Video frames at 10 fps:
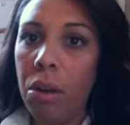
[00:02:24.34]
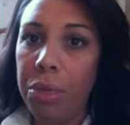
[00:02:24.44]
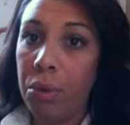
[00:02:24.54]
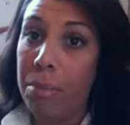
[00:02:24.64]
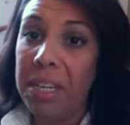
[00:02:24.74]

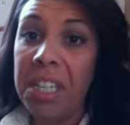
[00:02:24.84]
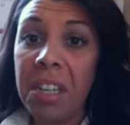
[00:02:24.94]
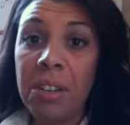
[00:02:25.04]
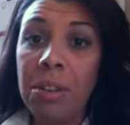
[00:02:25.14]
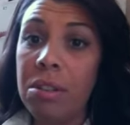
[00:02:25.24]
throughout my
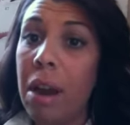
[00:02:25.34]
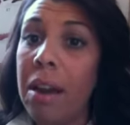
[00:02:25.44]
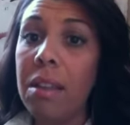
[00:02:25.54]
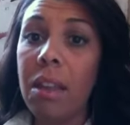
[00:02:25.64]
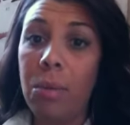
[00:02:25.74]
teen years or
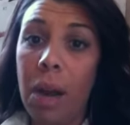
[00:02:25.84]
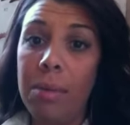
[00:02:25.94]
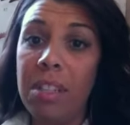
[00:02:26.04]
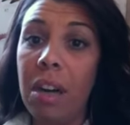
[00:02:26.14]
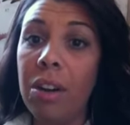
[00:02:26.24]
anything when I
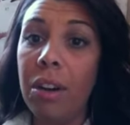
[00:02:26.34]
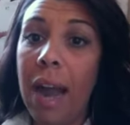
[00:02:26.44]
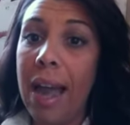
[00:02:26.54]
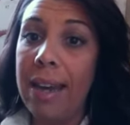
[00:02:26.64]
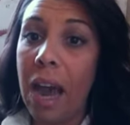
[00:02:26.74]
was younger,
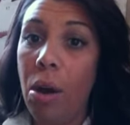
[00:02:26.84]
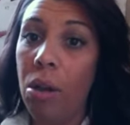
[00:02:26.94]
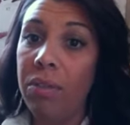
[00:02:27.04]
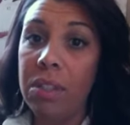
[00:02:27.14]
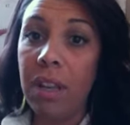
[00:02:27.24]
and now
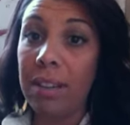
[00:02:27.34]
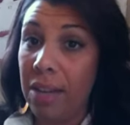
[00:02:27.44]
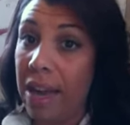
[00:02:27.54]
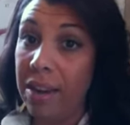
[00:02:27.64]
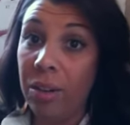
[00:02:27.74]
all of a sudden
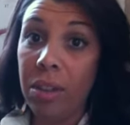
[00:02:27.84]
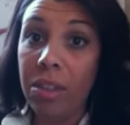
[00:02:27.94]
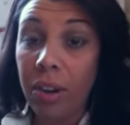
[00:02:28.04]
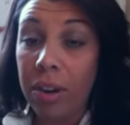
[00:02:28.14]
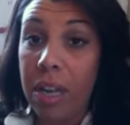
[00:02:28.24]
at nearly
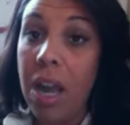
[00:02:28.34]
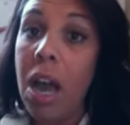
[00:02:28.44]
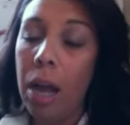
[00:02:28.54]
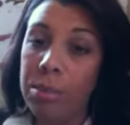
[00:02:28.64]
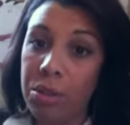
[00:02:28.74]
30,
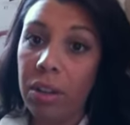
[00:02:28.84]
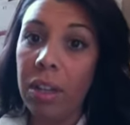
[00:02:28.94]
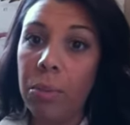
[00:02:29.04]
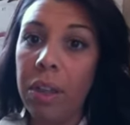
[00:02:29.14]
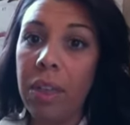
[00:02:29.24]
I'm
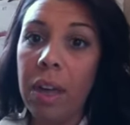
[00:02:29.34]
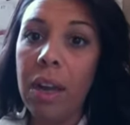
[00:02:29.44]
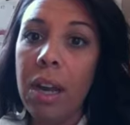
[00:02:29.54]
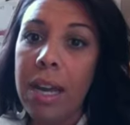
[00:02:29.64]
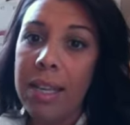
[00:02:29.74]
struggling with it.
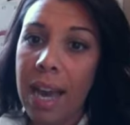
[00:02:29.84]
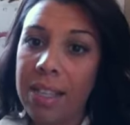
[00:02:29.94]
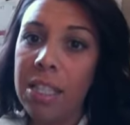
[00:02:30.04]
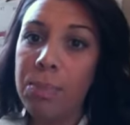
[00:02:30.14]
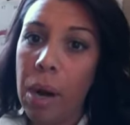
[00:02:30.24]

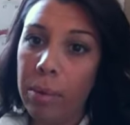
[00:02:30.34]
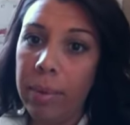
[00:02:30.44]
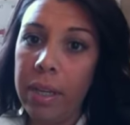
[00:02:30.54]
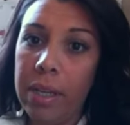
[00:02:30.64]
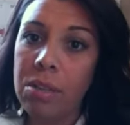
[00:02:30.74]
Yes, it's
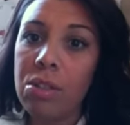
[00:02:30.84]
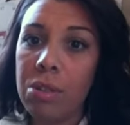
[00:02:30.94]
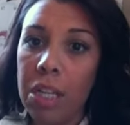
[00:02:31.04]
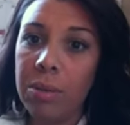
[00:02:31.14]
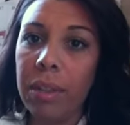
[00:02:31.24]
probably
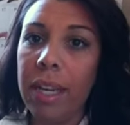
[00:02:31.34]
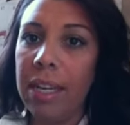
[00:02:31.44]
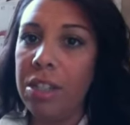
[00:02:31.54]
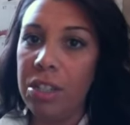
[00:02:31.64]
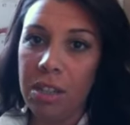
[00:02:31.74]
stress
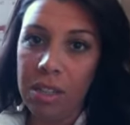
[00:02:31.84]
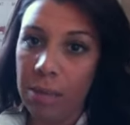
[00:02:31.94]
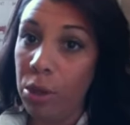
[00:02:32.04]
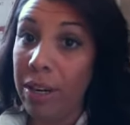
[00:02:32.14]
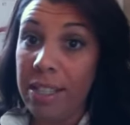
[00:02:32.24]
related just because
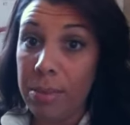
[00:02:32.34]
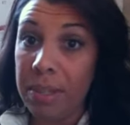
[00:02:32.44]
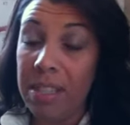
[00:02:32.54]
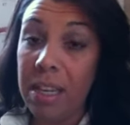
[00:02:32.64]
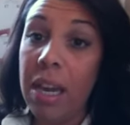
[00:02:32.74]
I'm crazy
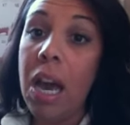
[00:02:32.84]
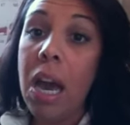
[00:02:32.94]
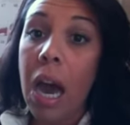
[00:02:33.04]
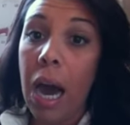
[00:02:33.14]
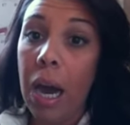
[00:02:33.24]
busy,
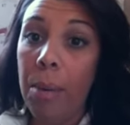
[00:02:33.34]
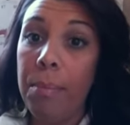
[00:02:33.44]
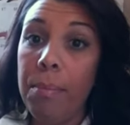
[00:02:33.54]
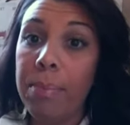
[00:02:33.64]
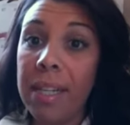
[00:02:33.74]

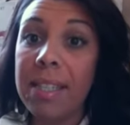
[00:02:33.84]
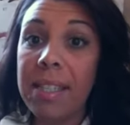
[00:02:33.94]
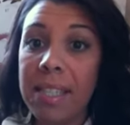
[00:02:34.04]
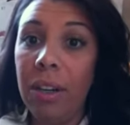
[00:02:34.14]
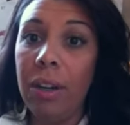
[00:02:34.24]
but
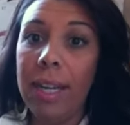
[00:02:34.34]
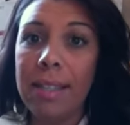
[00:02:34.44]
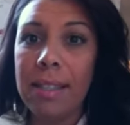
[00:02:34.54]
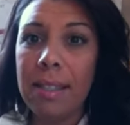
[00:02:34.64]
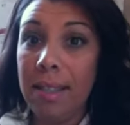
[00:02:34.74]
still,
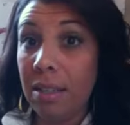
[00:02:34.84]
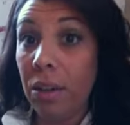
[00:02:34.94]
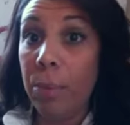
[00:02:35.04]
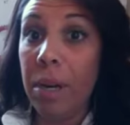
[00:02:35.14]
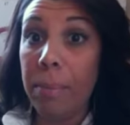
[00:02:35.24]
it's a
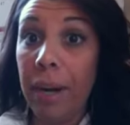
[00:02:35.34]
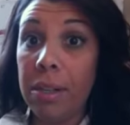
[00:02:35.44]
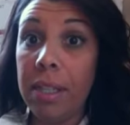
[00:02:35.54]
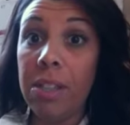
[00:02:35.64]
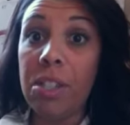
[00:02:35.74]
little bit
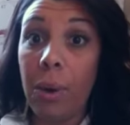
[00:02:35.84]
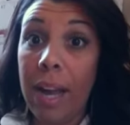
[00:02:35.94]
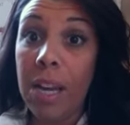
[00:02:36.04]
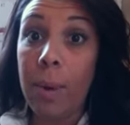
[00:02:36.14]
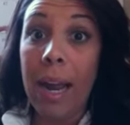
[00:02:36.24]
embarrassing. So
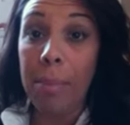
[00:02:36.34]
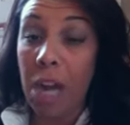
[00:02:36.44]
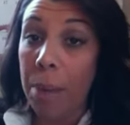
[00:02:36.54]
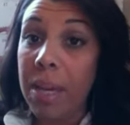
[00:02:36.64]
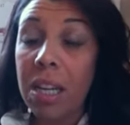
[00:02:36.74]
anyway, I'm
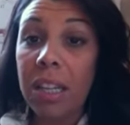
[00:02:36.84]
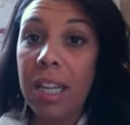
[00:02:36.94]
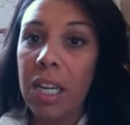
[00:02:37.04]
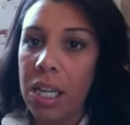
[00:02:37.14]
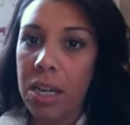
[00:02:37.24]
coming
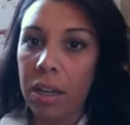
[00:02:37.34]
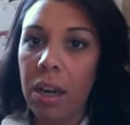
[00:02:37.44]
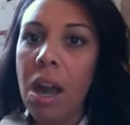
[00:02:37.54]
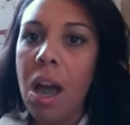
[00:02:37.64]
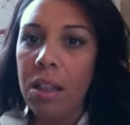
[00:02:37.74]
clean
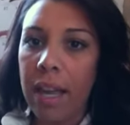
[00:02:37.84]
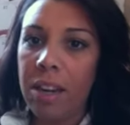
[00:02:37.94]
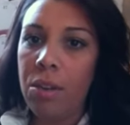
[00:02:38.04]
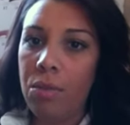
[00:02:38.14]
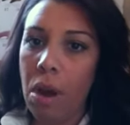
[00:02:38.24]
here,
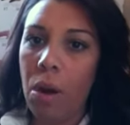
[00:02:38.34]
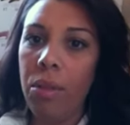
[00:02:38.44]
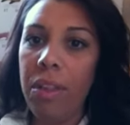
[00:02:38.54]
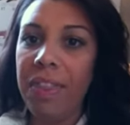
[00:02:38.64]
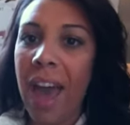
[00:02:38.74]
letting you
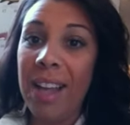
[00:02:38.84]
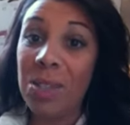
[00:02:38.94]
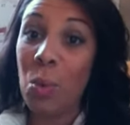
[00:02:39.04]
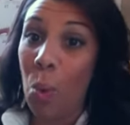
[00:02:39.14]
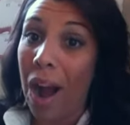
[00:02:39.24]
know that
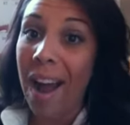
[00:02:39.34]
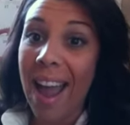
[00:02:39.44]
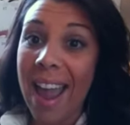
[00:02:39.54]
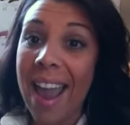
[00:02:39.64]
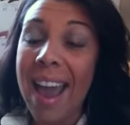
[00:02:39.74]
that's
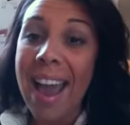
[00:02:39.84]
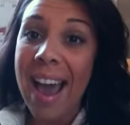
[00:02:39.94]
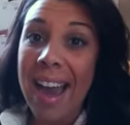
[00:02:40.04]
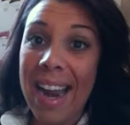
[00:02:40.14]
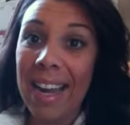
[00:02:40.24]
why.
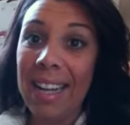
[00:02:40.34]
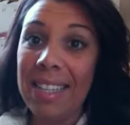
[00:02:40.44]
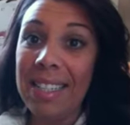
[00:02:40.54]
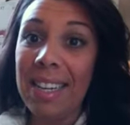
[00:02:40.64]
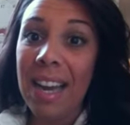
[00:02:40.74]

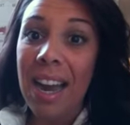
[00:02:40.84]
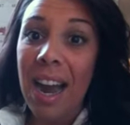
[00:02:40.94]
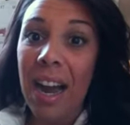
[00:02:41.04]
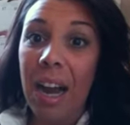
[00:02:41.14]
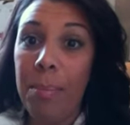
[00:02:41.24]
And
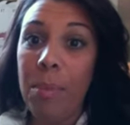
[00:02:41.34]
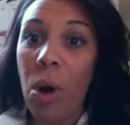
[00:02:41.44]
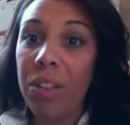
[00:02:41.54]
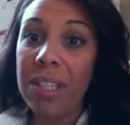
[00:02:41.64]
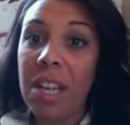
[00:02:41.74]

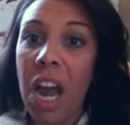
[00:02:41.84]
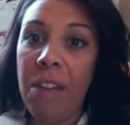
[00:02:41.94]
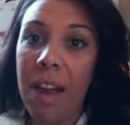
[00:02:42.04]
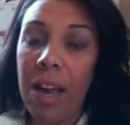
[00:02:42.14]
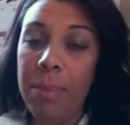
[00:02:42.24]
all this
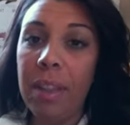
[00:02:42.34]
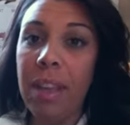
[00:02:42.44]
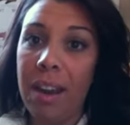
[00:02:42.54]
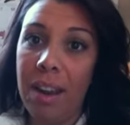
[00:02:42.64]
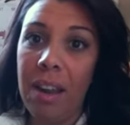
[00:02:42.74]
time, I have been
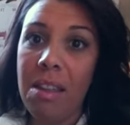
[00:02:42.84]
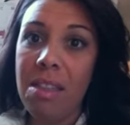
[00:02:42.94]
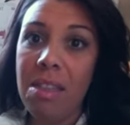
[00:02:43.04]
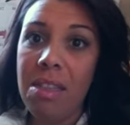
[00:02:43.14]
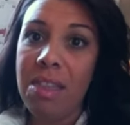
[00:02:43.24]
letting
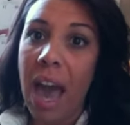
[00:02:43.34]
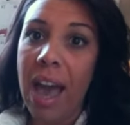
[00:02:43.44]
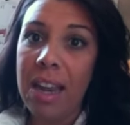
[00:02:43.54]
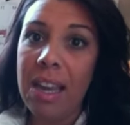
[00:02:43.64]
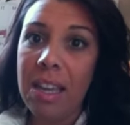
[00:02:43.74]

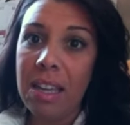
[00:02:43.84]
that